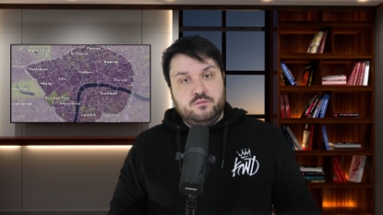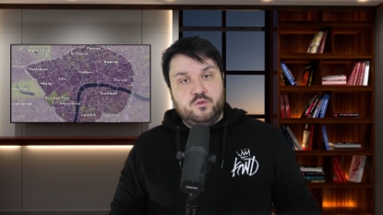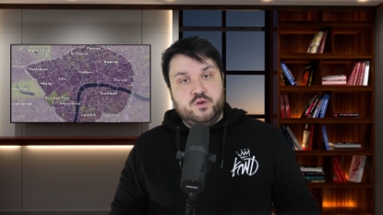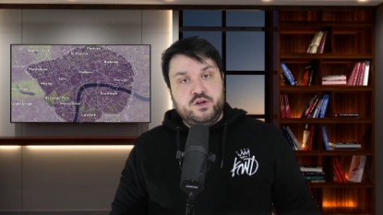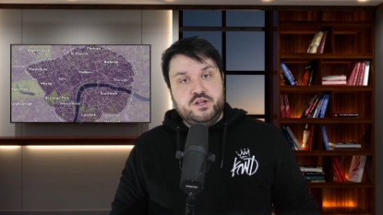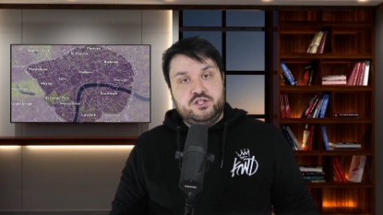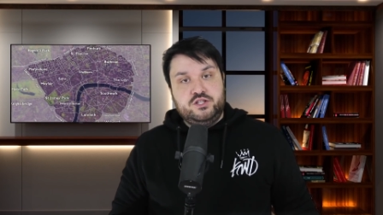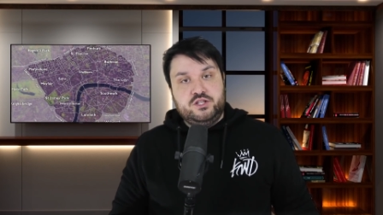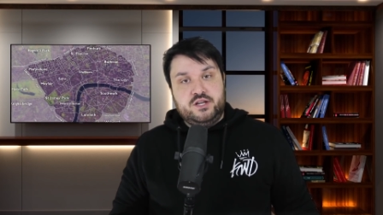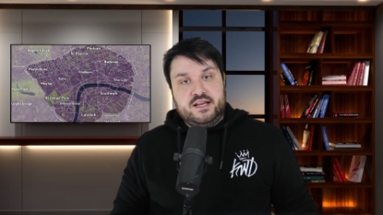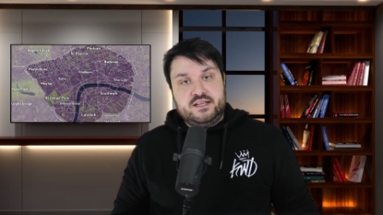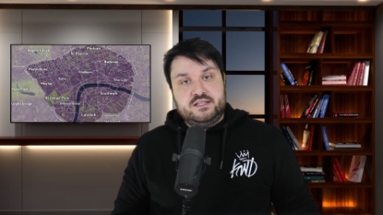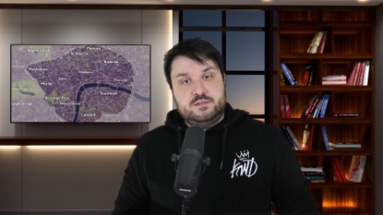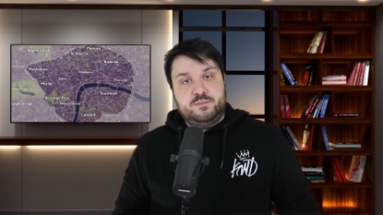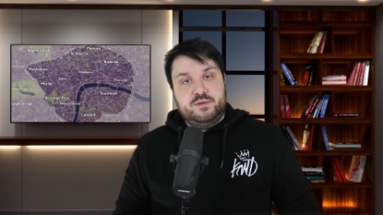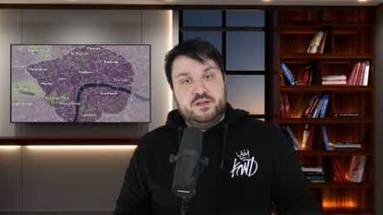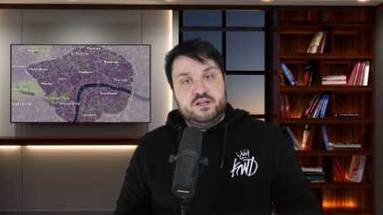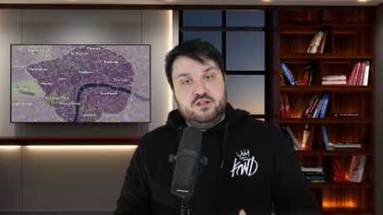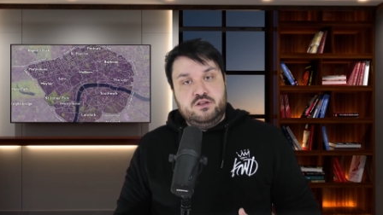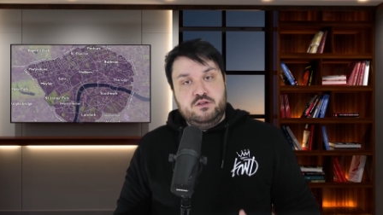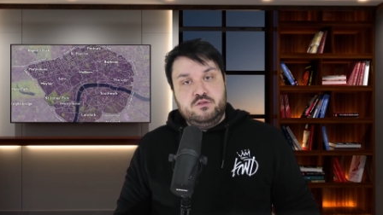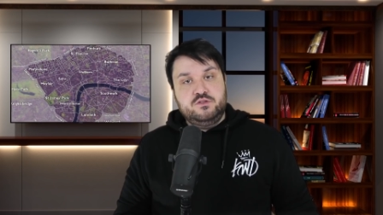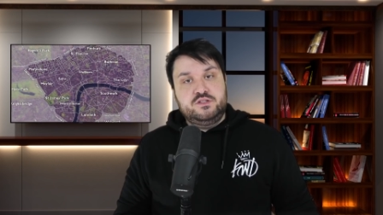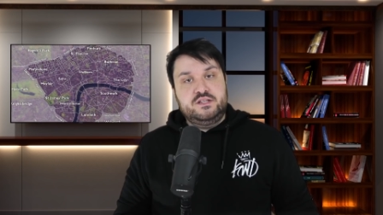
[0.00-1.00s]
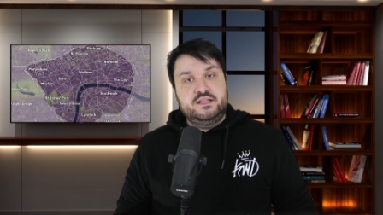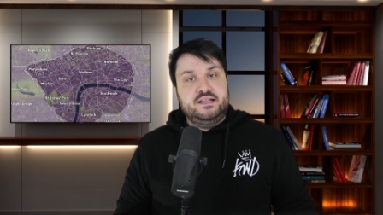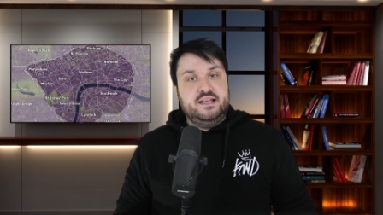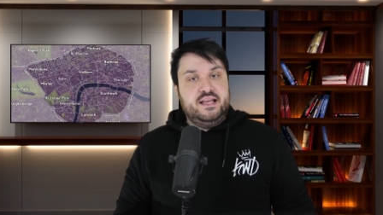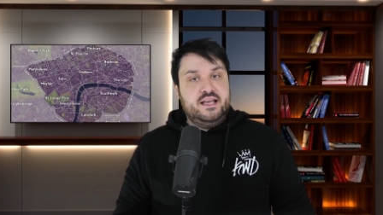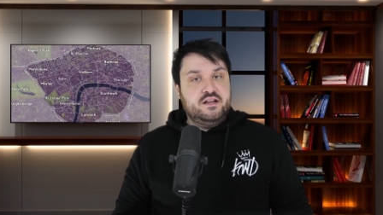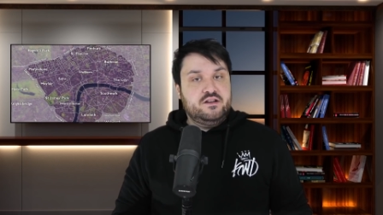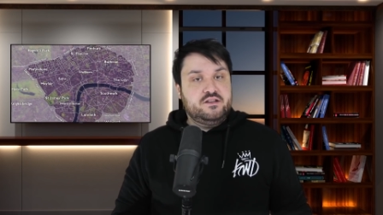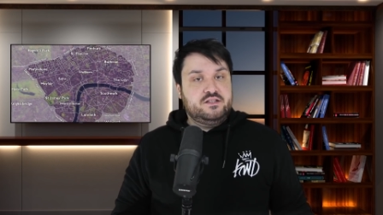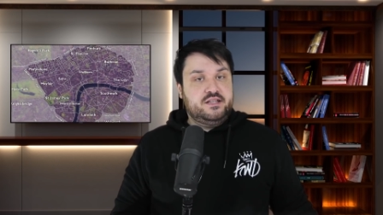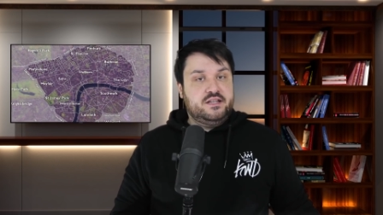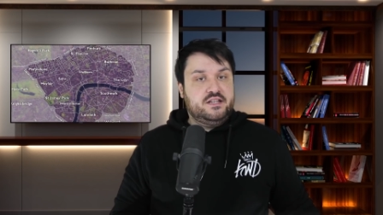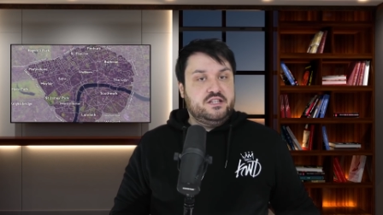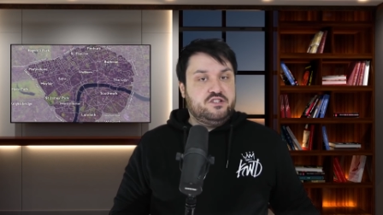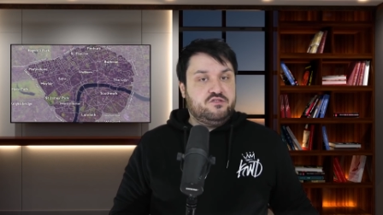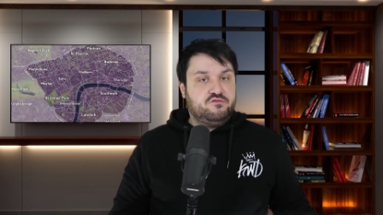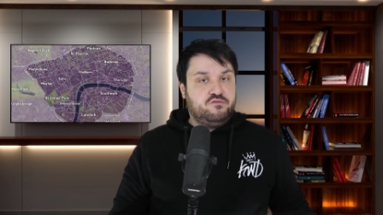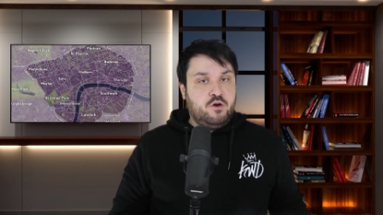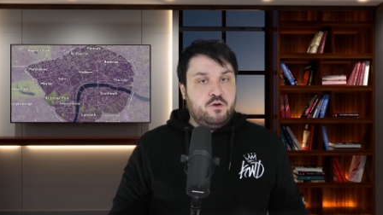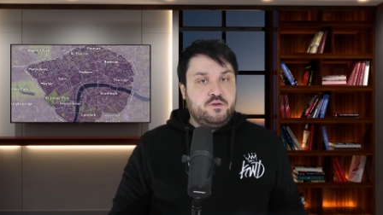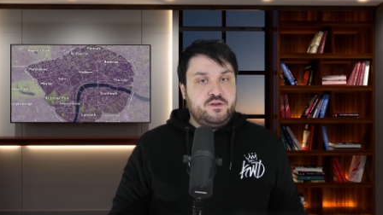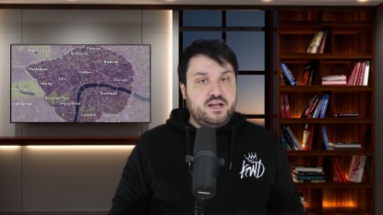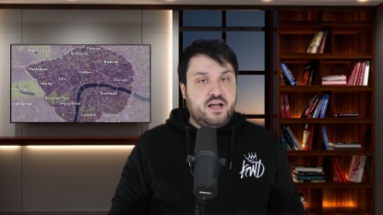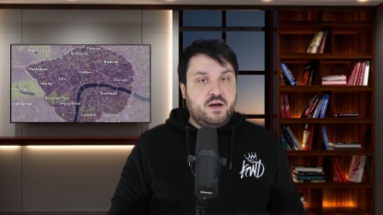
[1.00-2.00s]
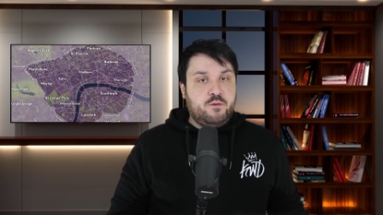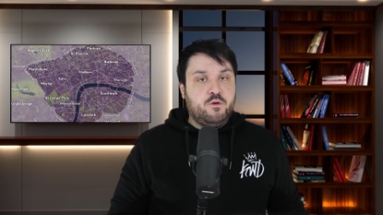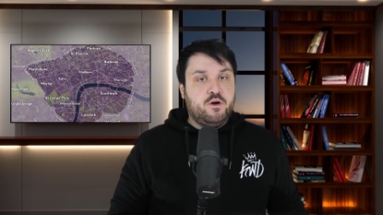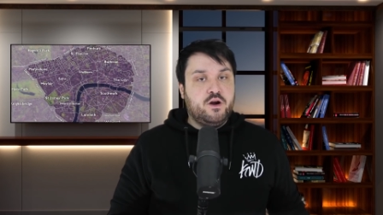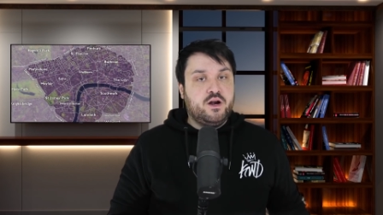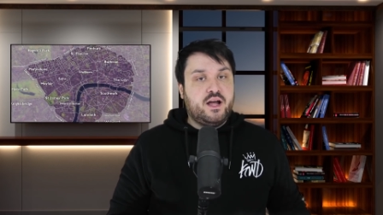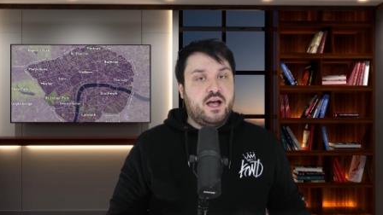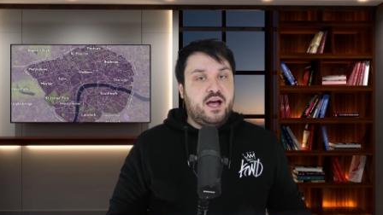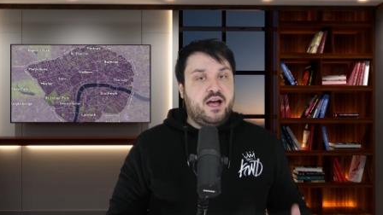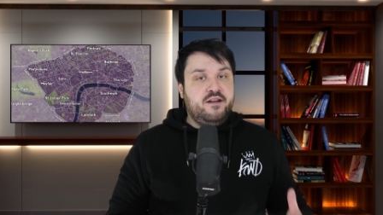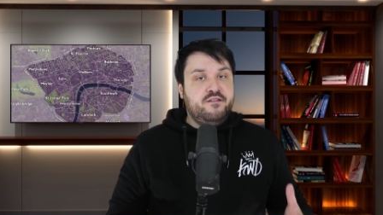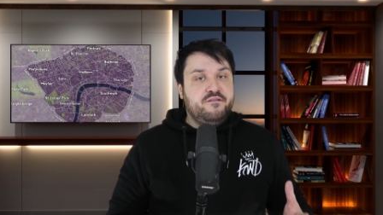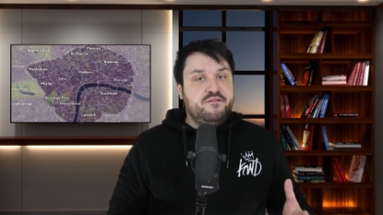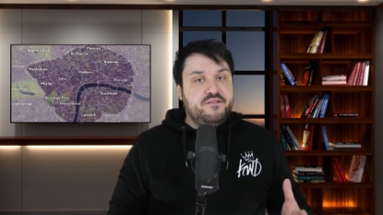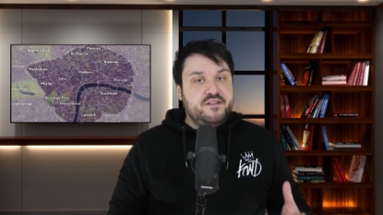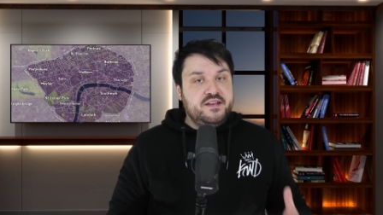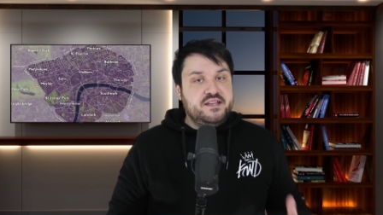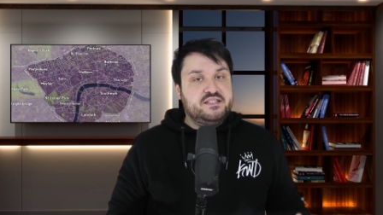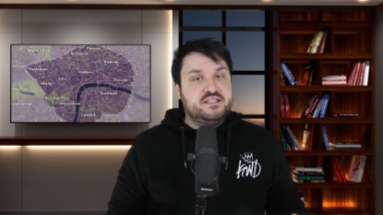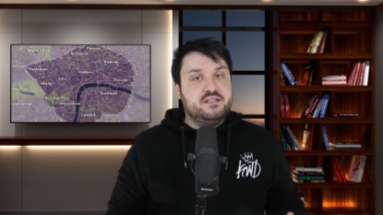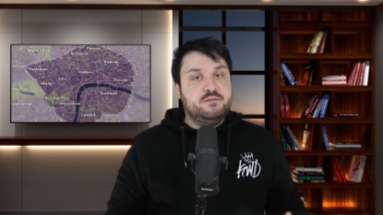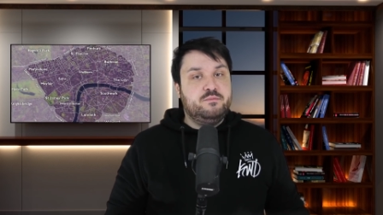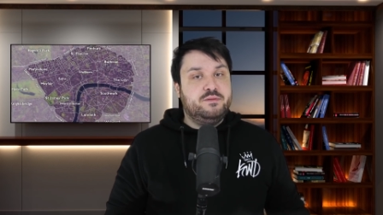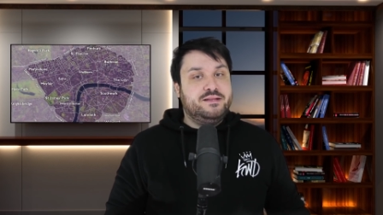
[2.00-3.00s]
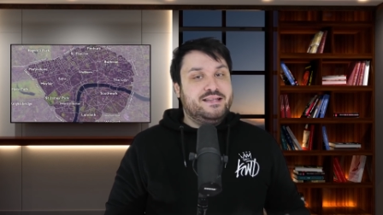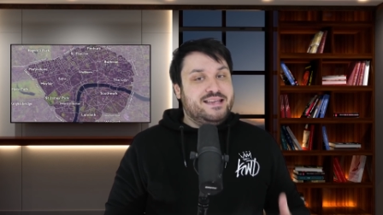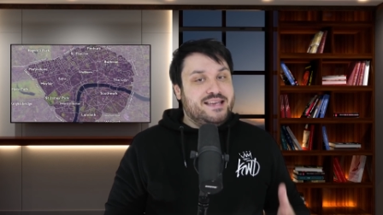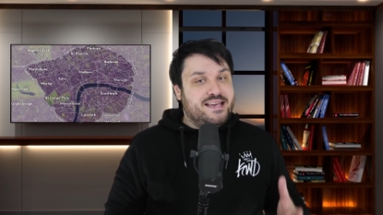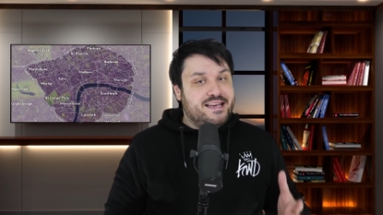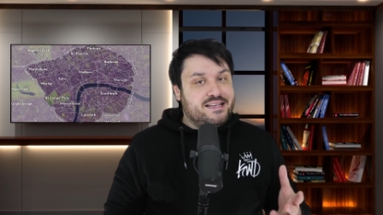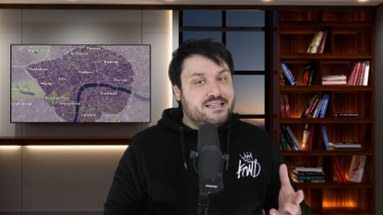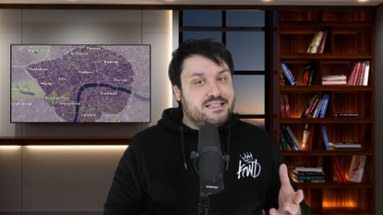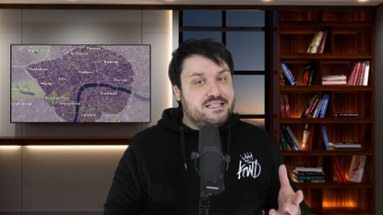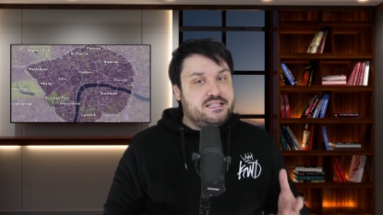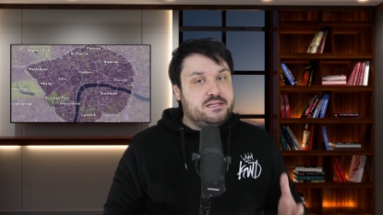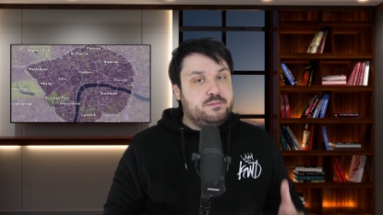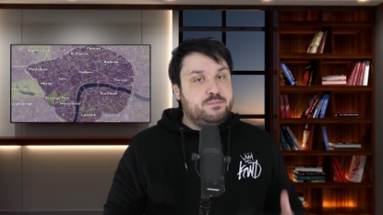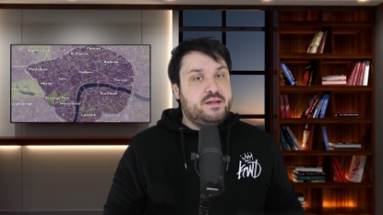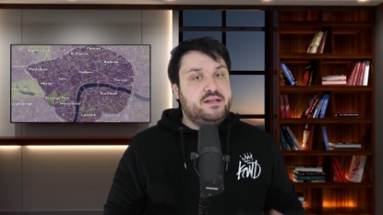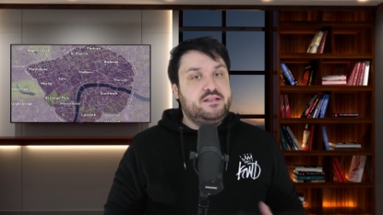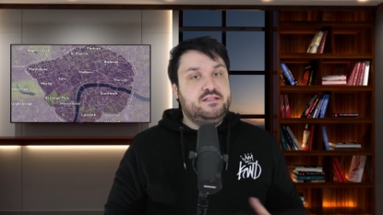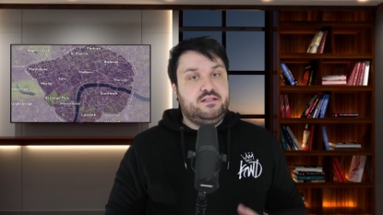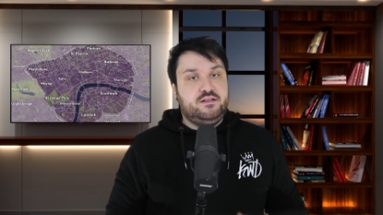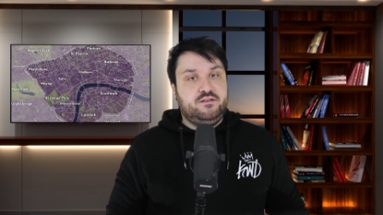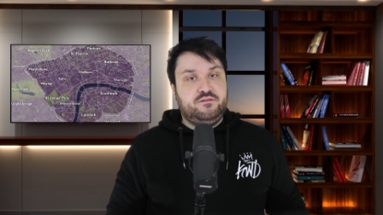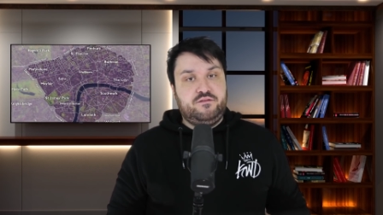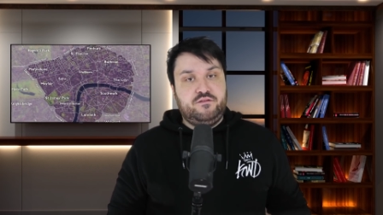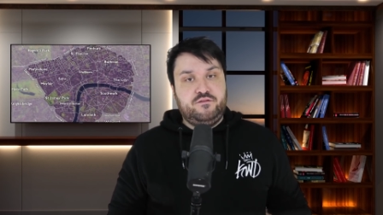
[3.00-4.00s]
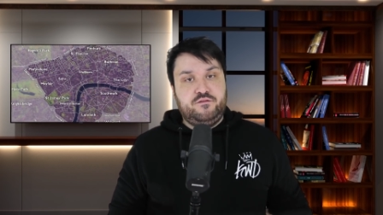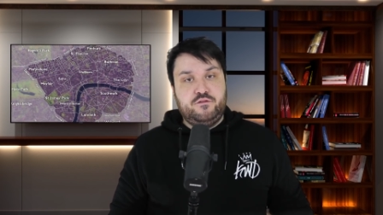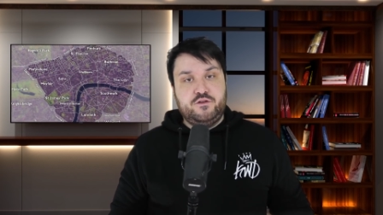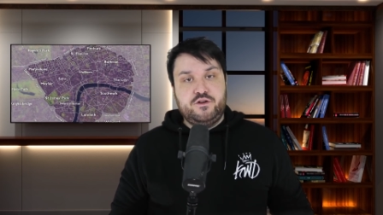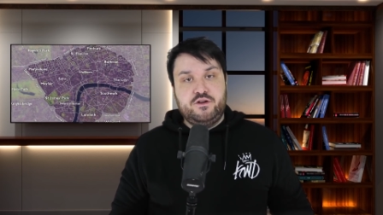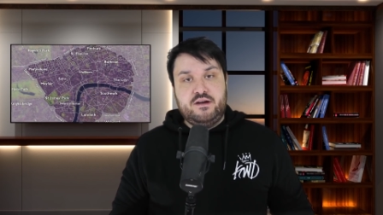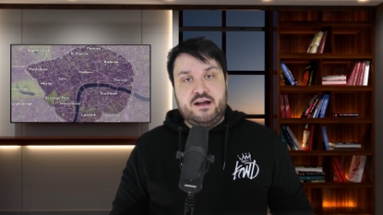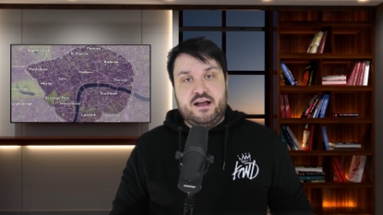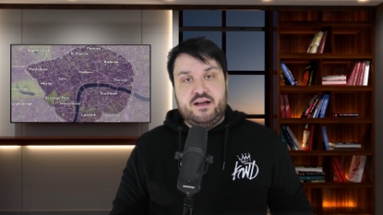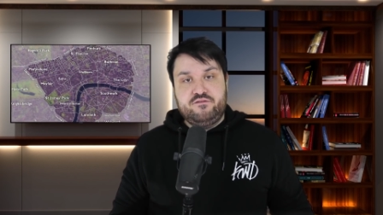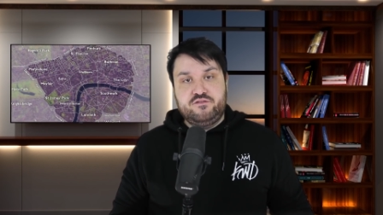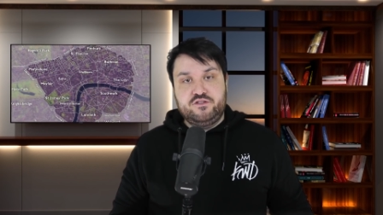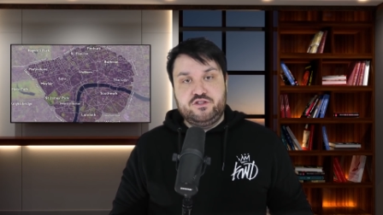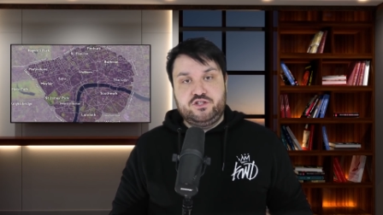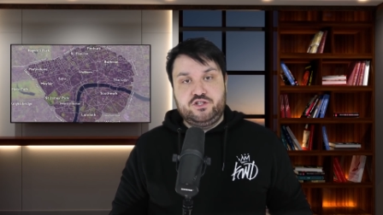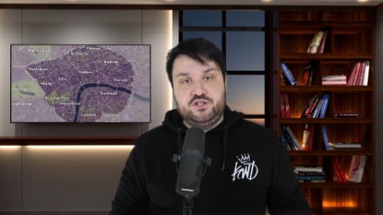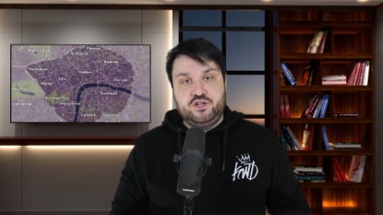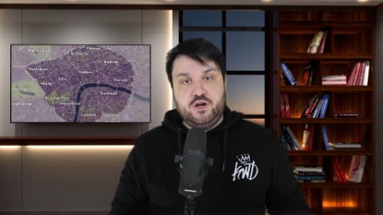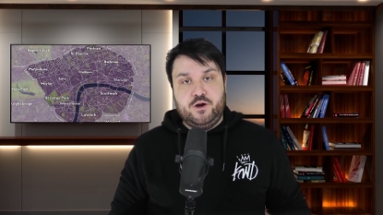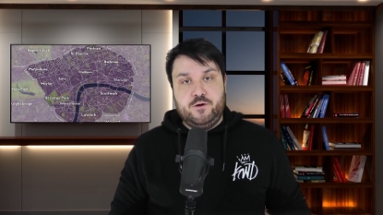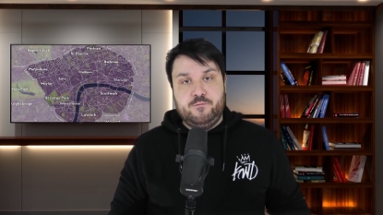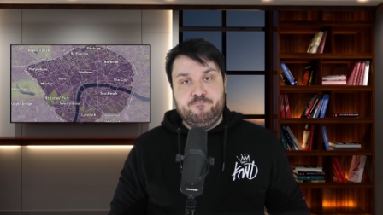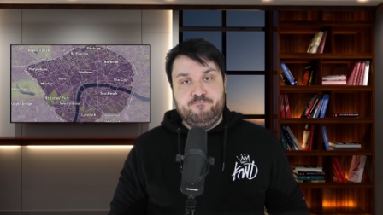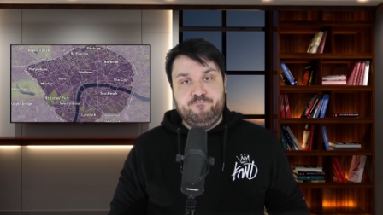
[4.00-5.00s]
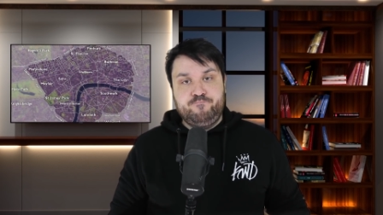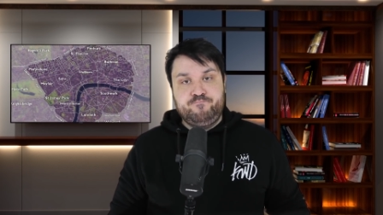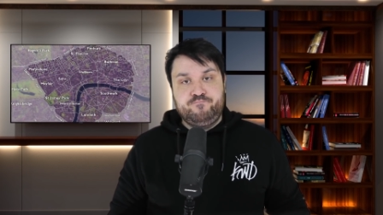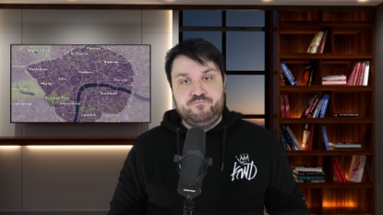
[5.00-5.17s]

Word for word: which has been using the inner city's road network unfeasibly expensive for your average Joe.